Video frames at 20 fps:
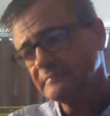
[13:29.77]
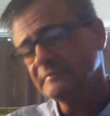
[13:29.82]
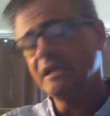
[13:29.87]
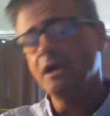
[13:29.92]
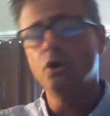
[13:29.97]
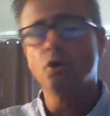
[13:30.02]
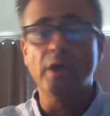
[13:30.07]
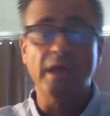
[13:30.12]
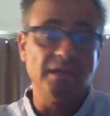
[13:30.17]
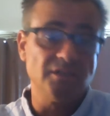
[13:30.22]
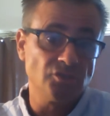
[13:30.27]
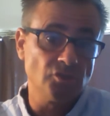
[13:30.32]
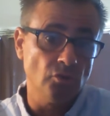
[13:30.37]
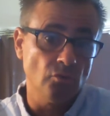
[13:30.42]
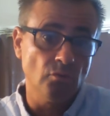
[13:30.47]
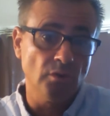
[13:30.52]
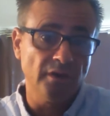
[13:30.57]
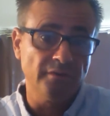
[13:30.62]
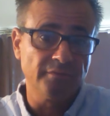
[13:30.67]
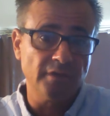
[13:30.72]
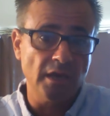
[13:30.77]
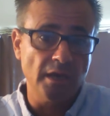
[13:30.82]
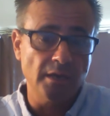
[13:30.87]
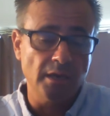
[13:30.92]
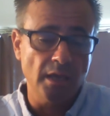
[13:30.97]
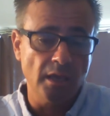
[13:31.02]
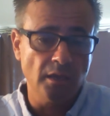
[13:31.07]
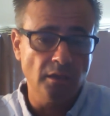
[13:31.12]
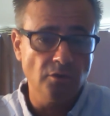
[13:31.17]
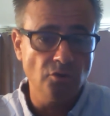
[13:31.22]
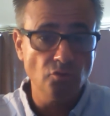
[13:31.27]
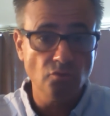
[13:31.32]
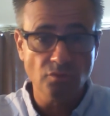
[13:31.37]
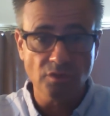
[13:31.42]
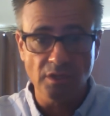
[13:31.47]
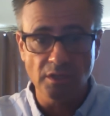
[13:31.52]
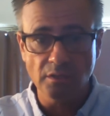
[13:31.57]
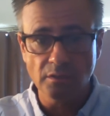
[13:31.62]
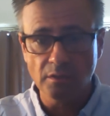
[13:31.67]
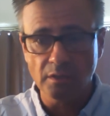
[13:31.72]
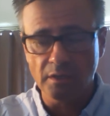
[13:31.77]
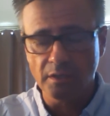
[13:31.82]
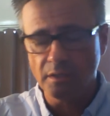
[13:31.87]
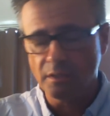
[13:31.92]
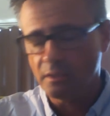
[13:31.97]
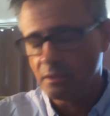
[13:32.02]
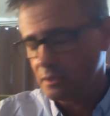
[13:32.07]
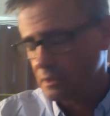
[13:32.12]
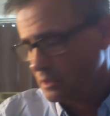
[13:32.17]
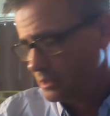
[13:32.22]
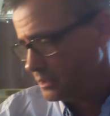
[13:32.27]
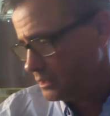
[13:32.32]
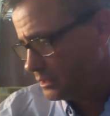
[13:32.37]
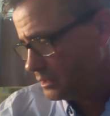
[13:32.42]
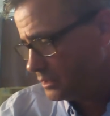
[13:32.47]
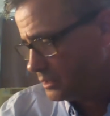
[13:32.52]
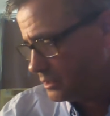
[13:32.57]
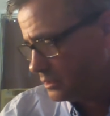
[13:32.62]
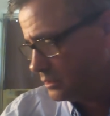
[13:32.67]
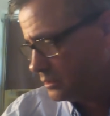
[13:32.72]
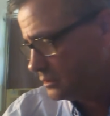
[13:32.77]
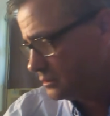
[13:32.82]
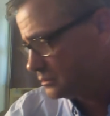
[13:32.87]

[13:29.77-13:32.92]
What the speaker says: Okay, so I've got a new thing that I